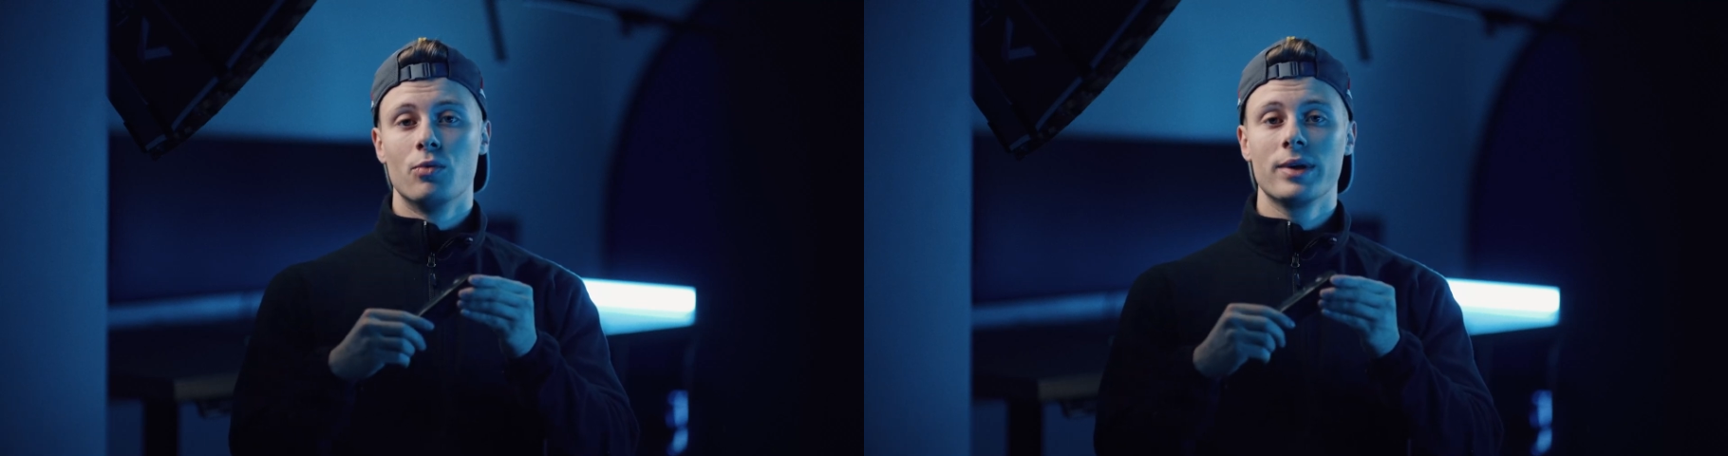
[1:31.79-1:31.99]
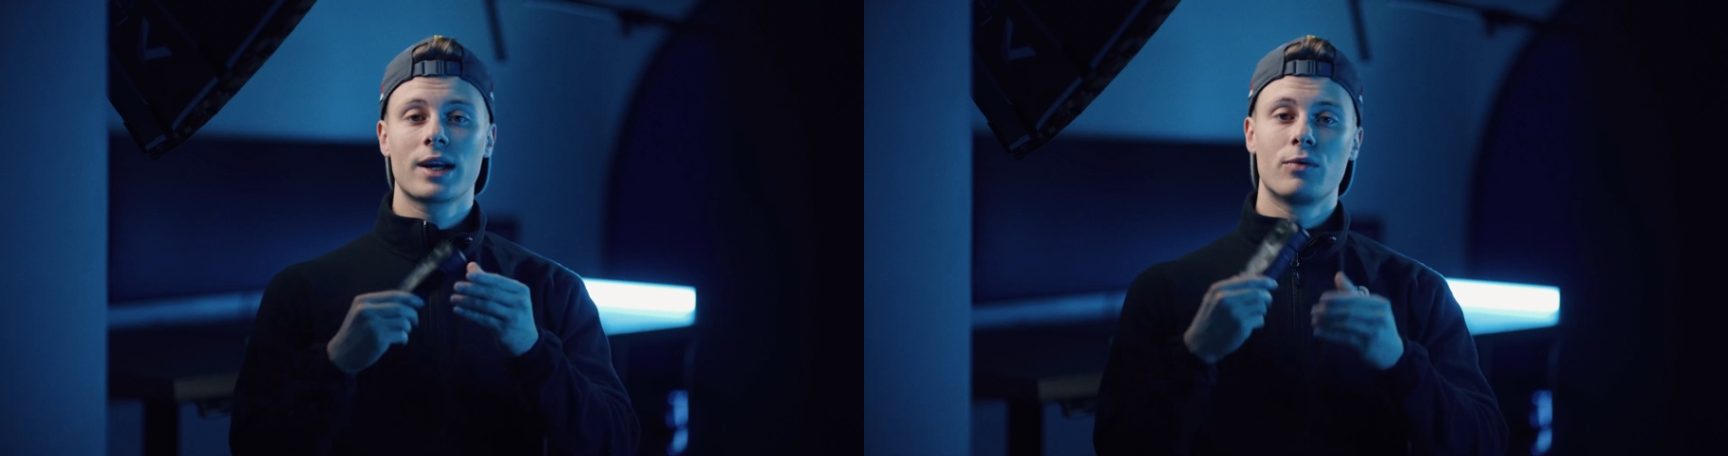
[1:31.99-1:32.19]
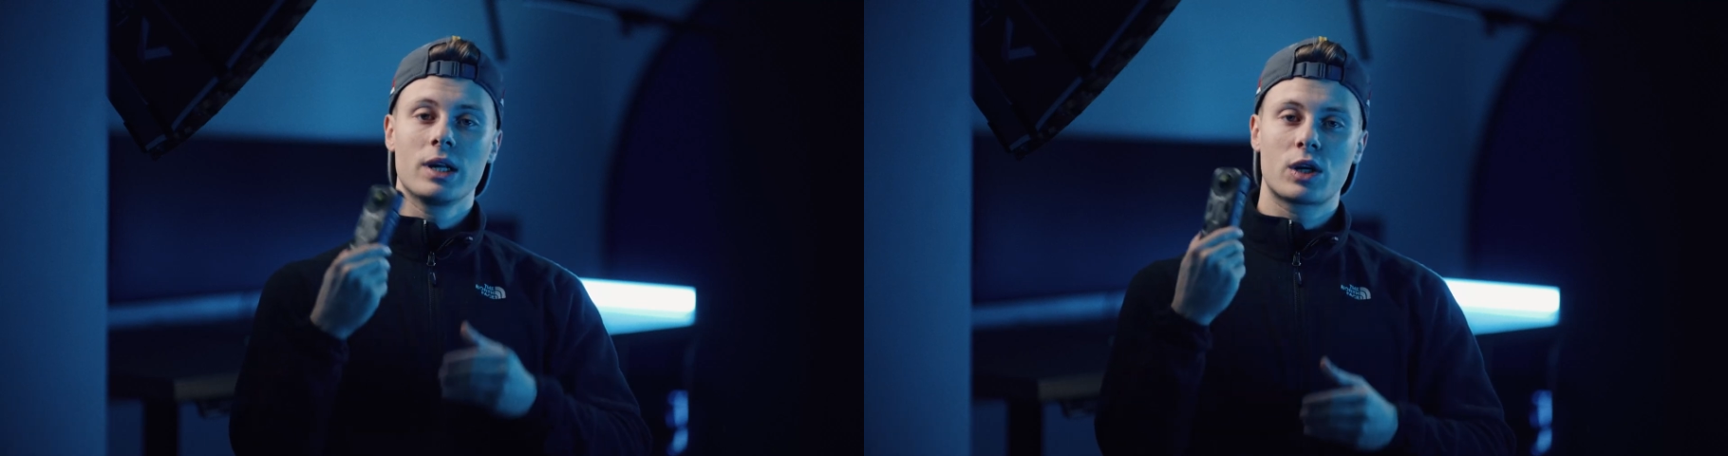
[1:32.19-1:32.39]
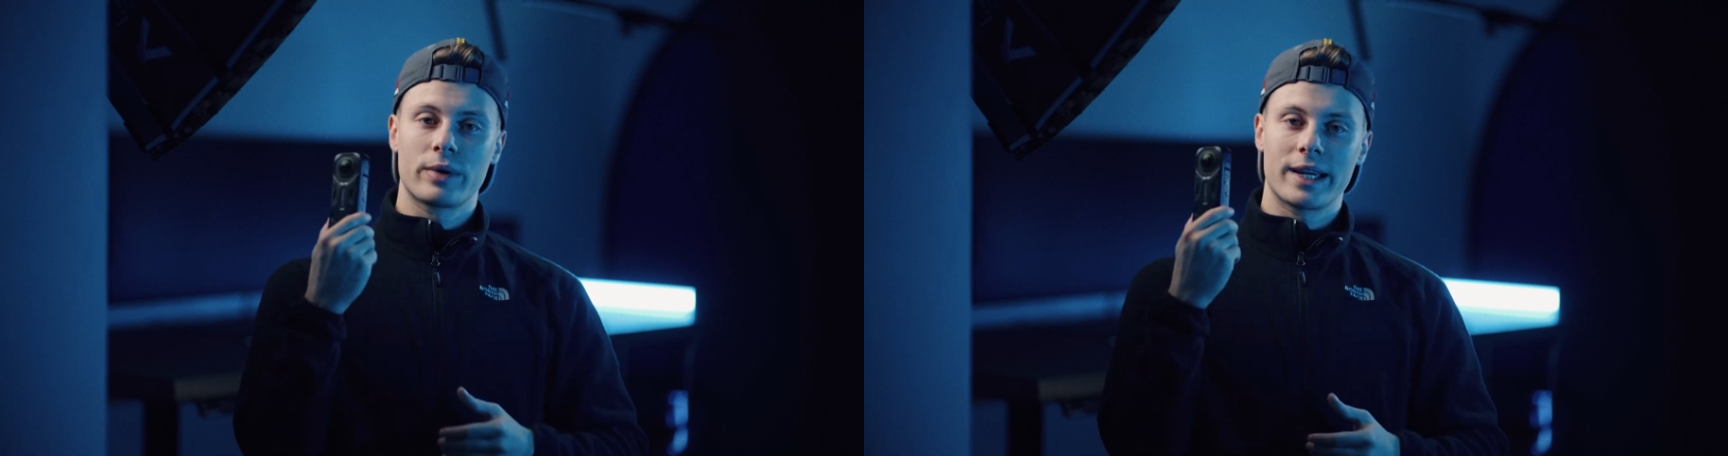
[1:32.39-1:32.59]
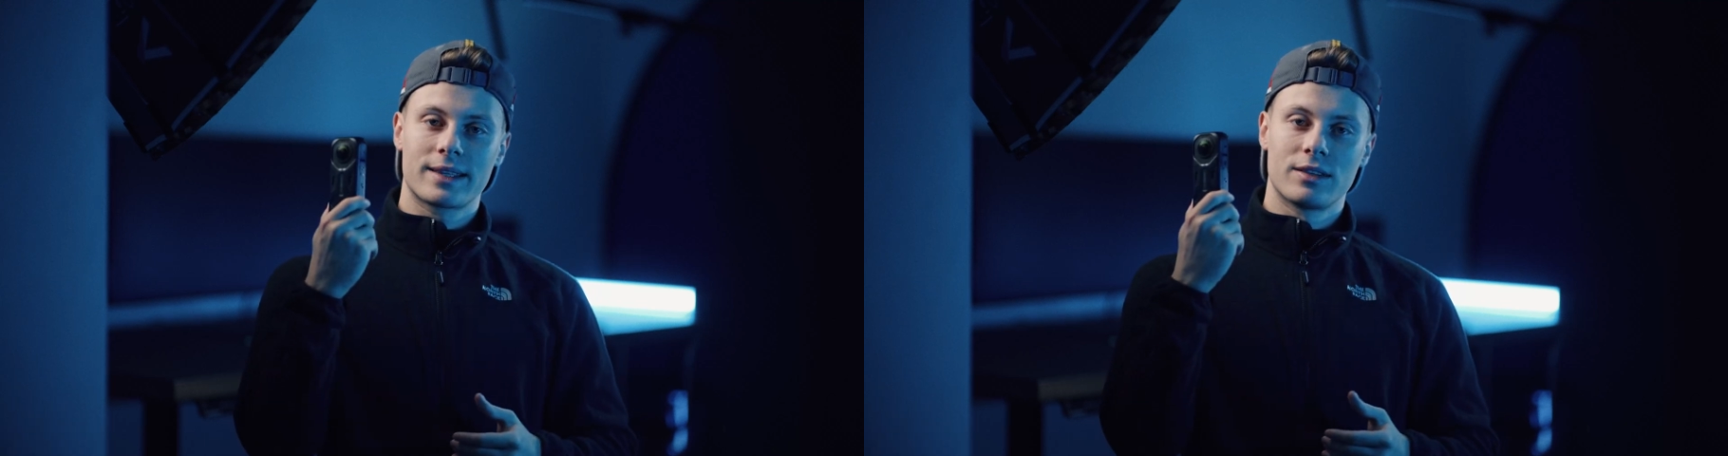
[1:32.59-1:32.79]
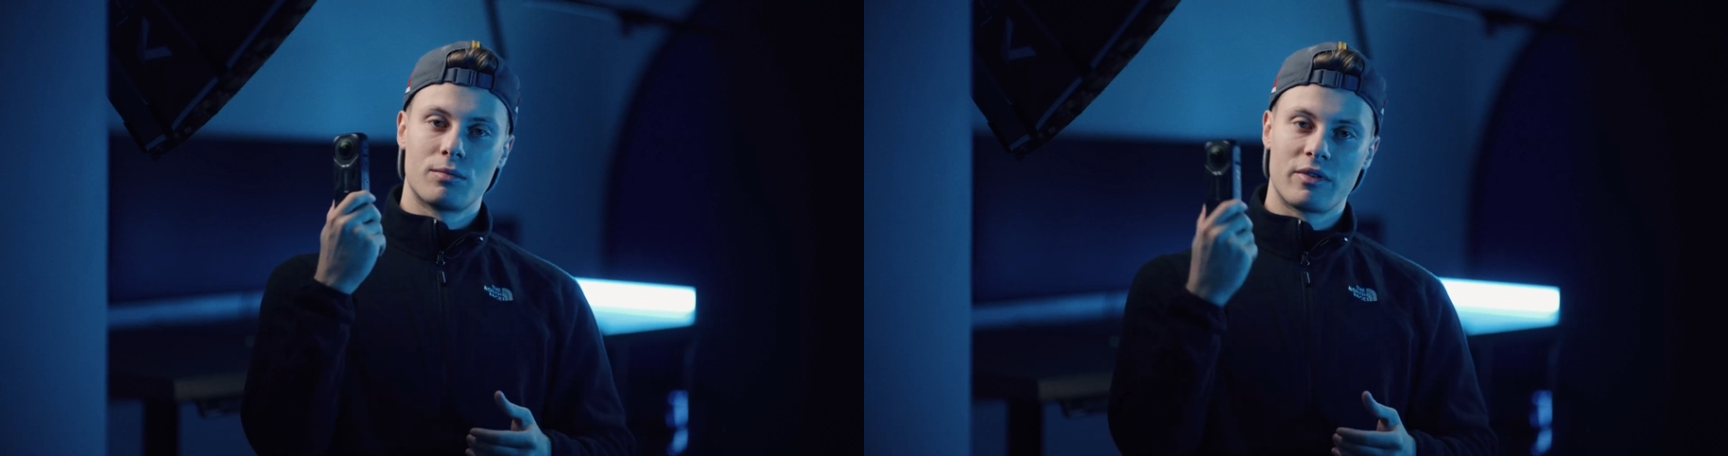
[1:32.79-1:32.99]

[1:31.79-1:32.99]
we can recreate the